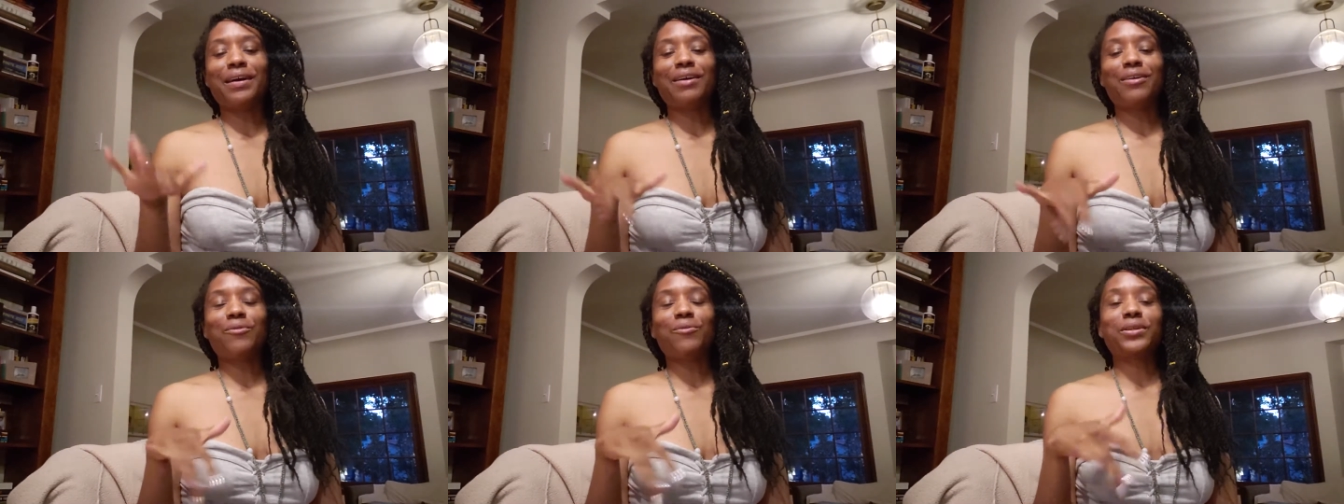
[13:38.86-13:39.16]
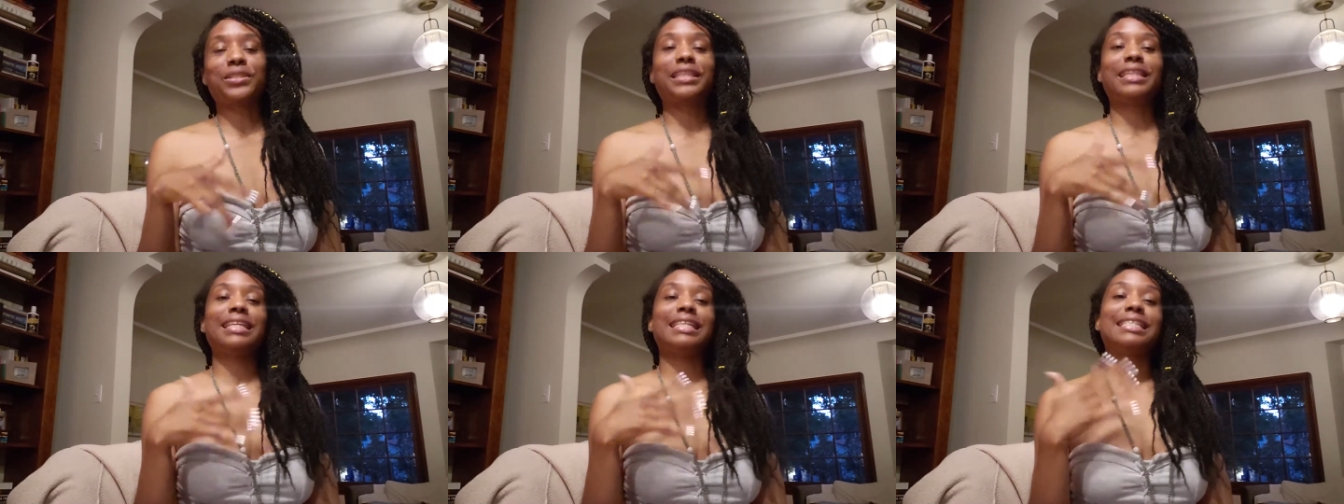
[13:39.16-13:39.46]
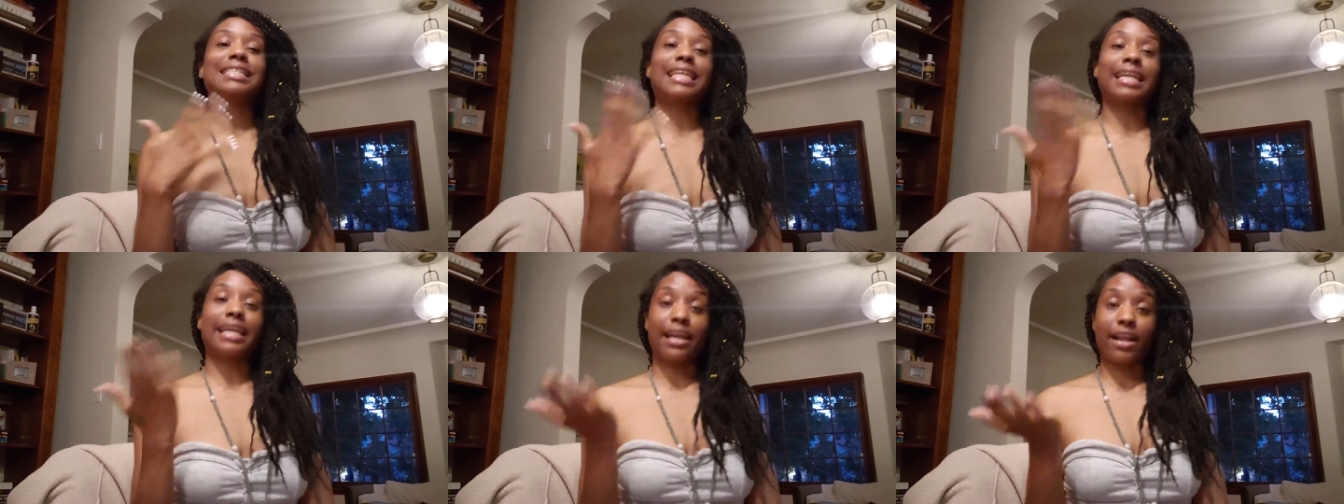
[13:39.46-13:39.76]
what the
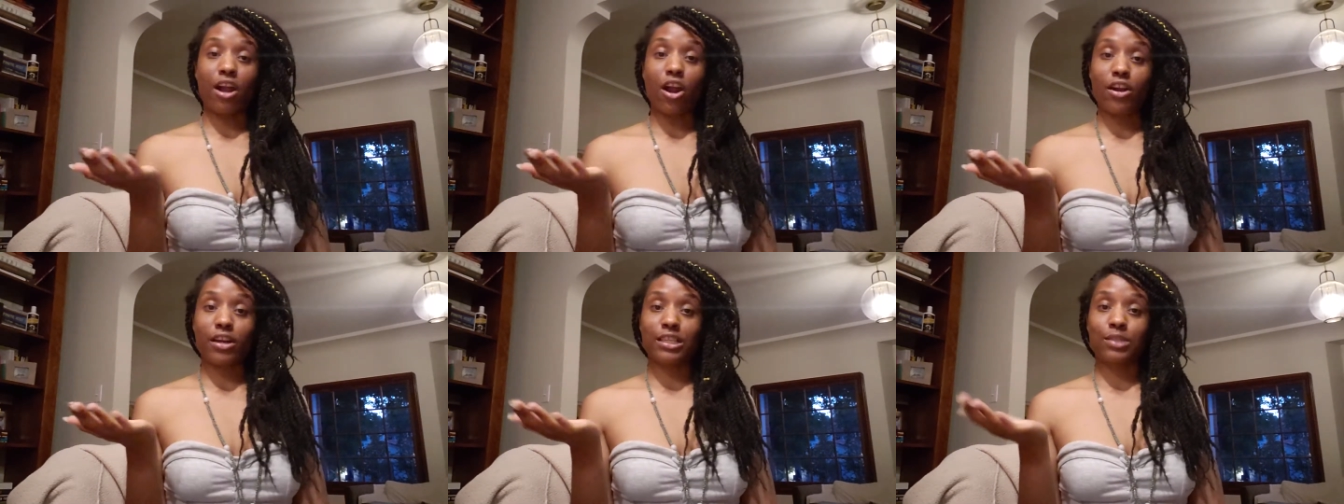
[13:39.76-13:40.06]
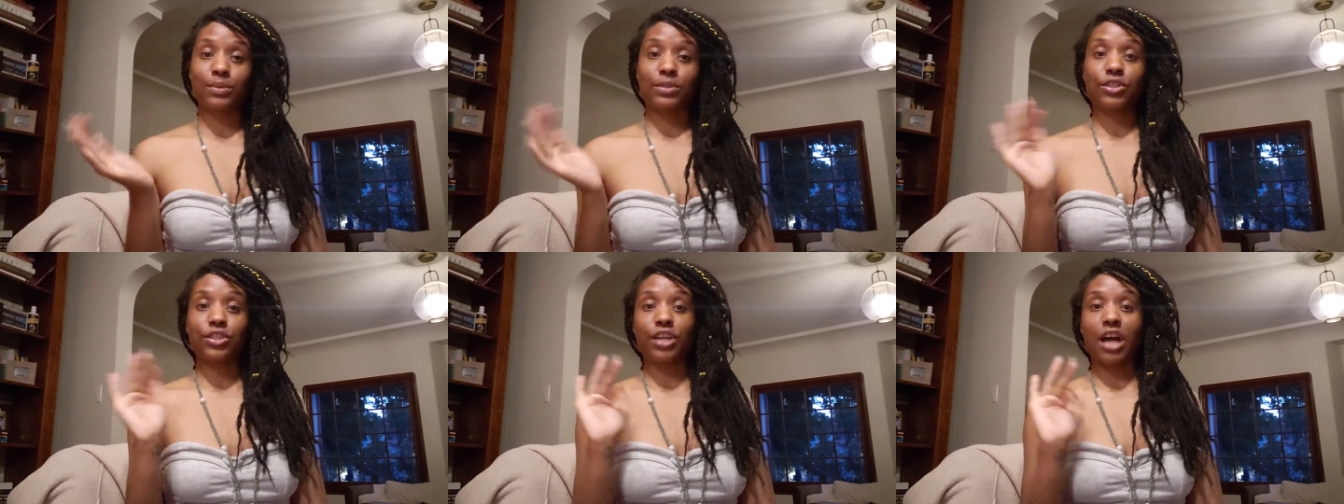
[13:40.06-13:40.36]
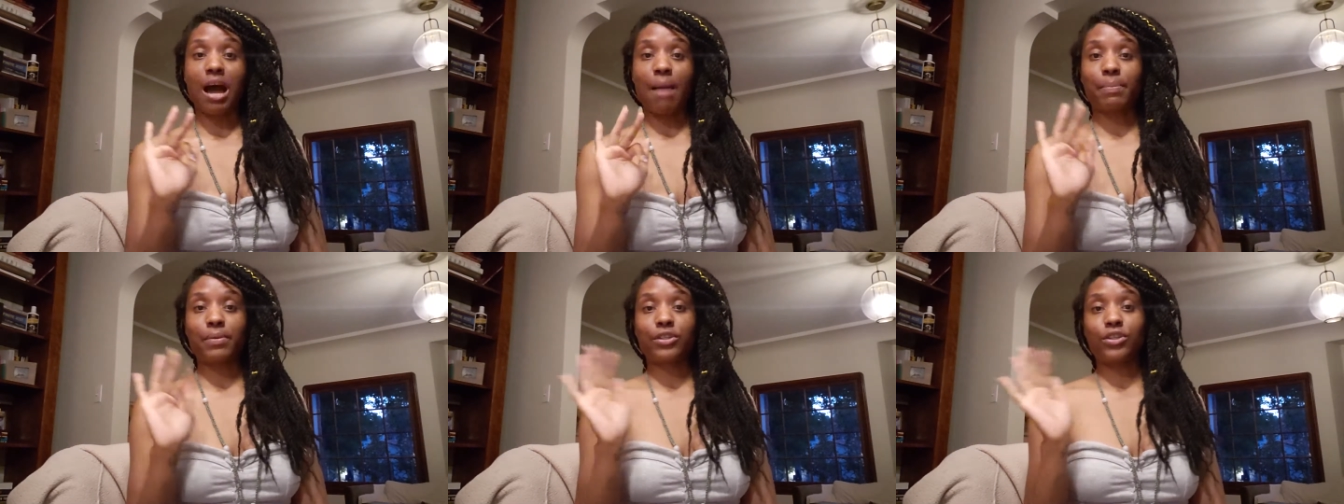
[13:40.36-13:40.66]
second card is, which is
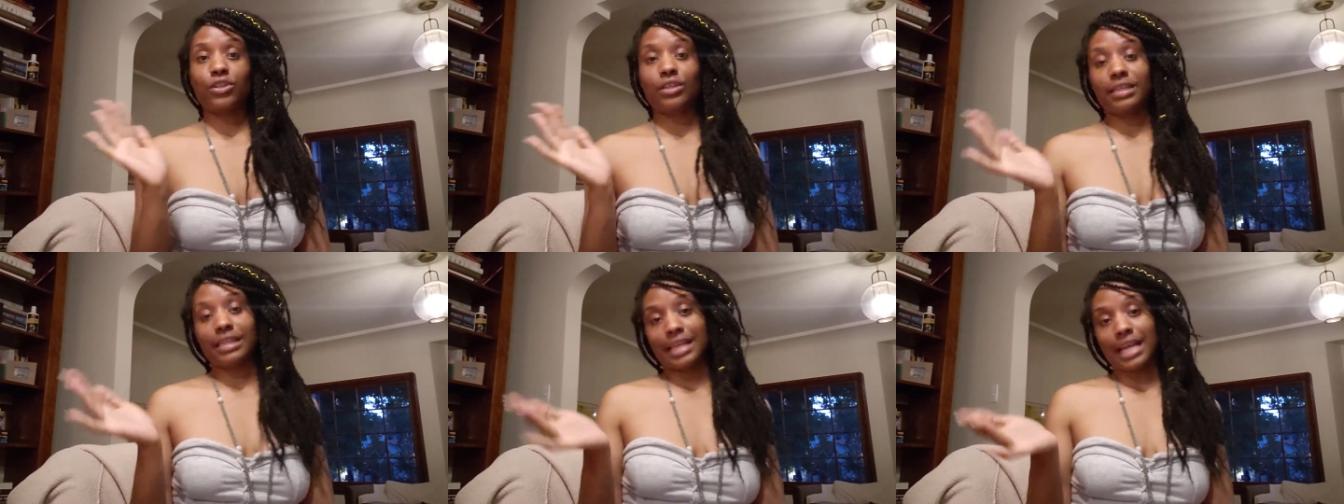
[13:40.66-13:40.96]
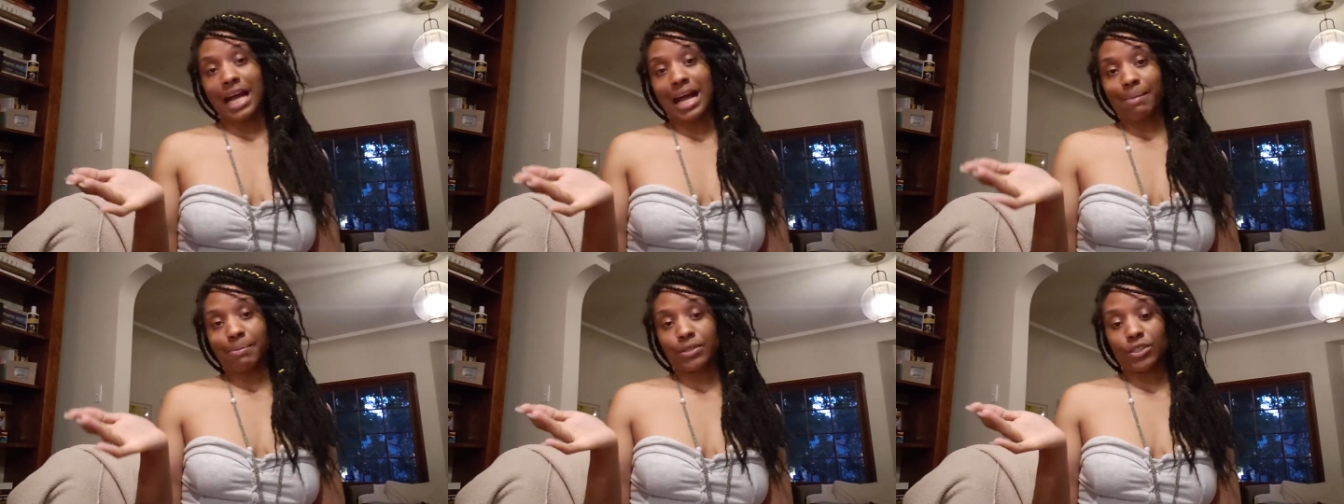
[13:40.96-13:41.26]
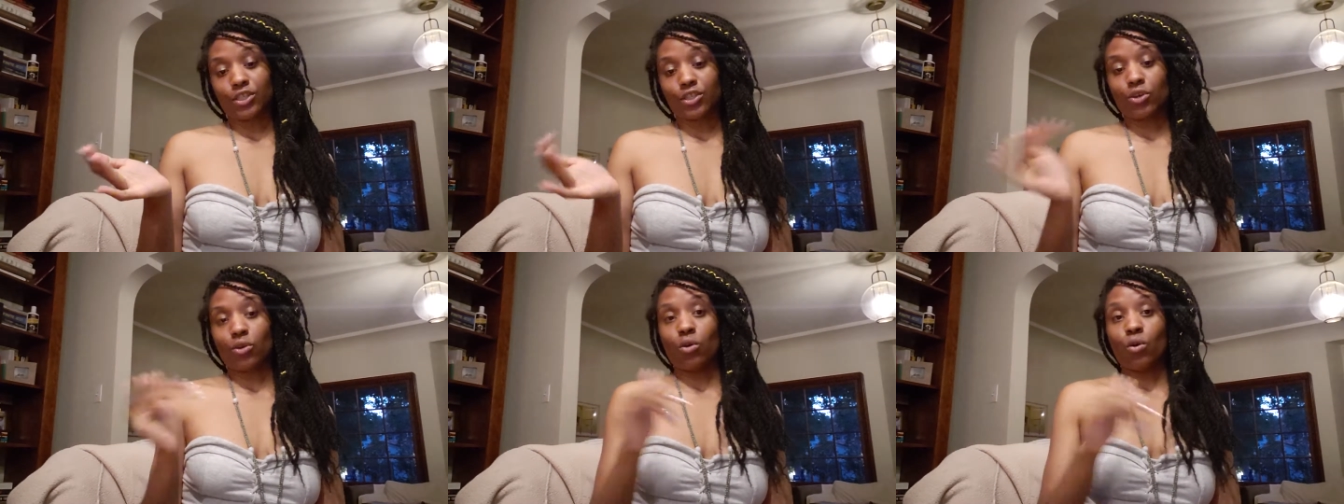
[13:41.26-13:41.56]
opportunity,
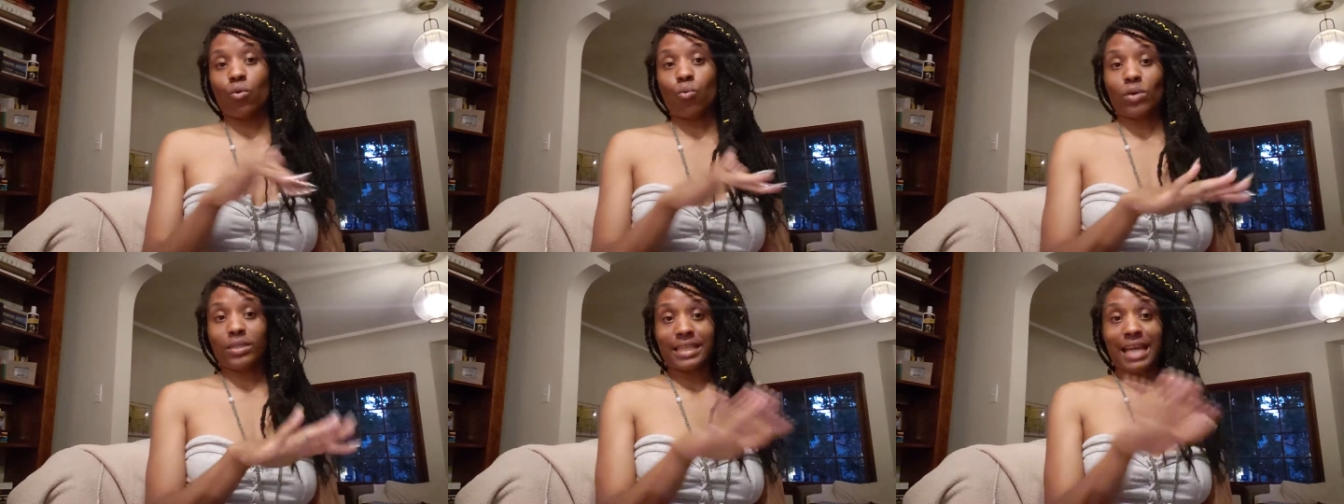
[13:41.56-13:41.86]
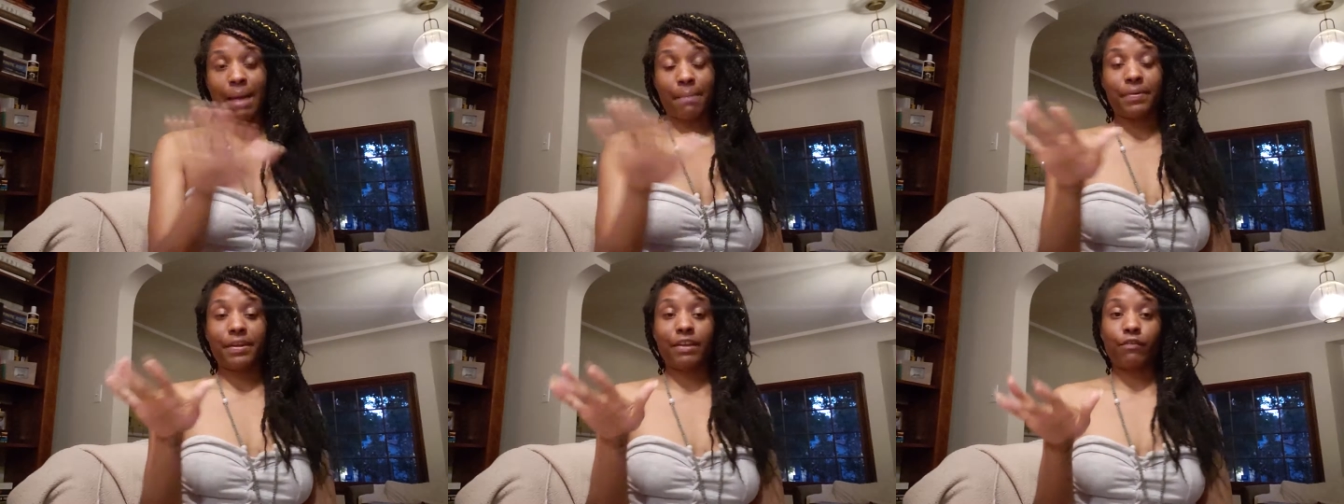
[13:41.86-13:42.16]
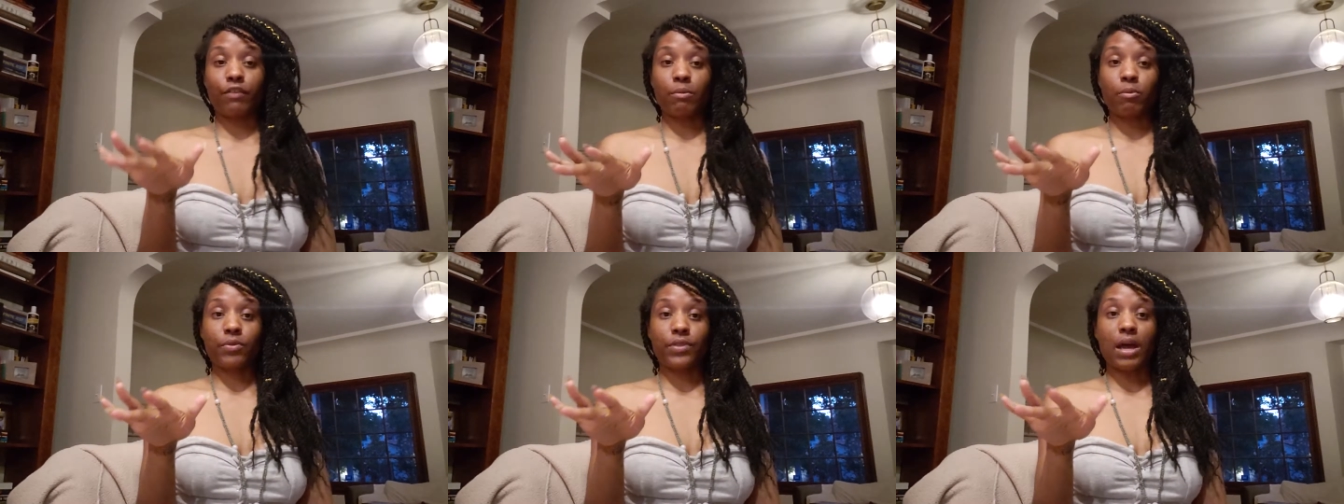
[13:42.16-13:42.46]
obstacle, what's happening
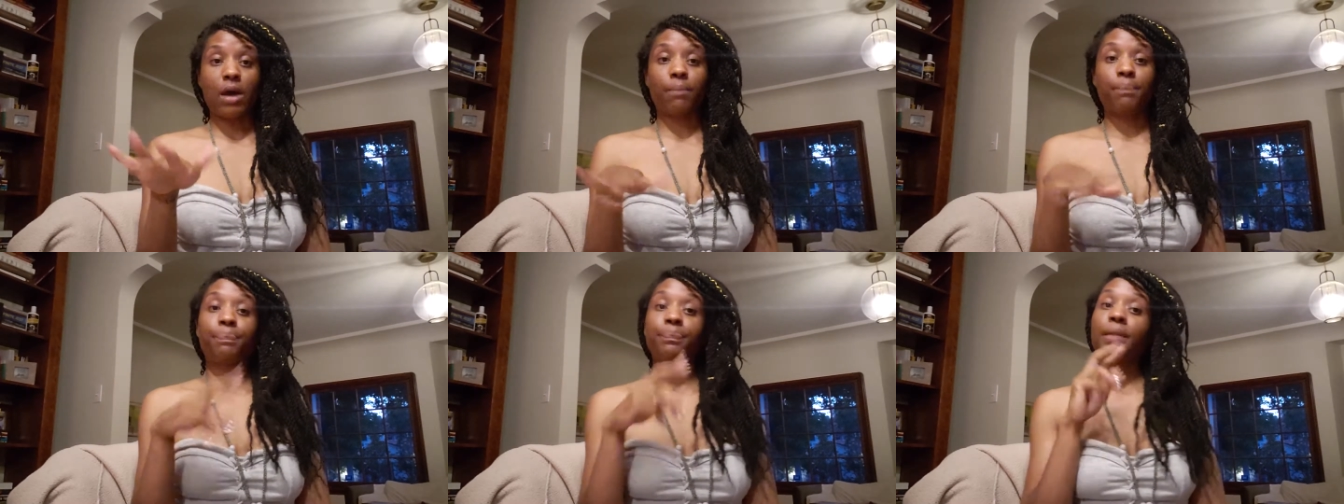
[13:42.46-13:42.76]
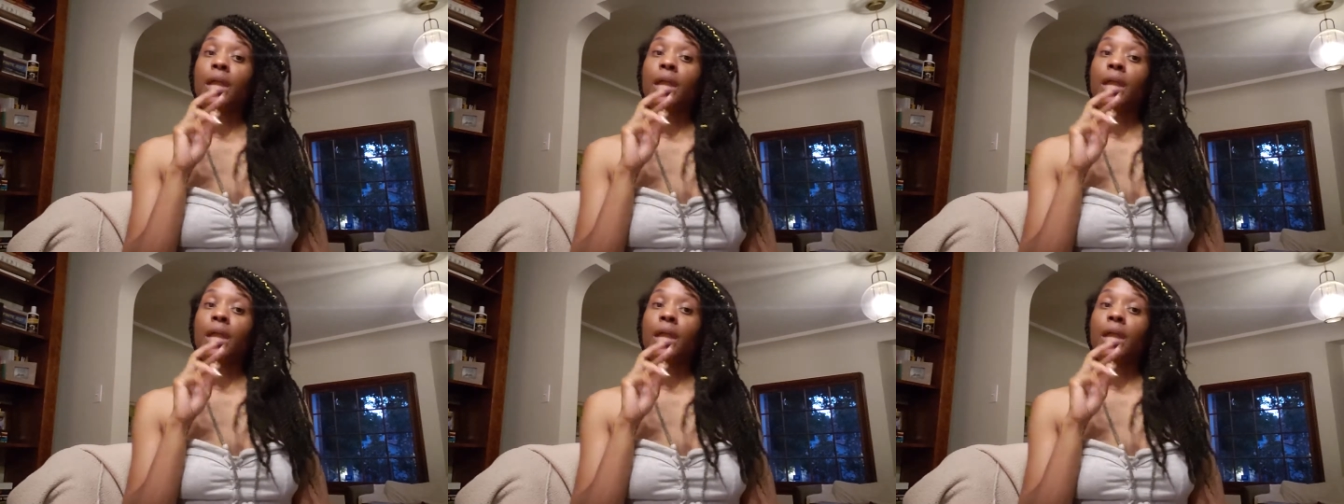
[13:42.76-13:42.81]
from without.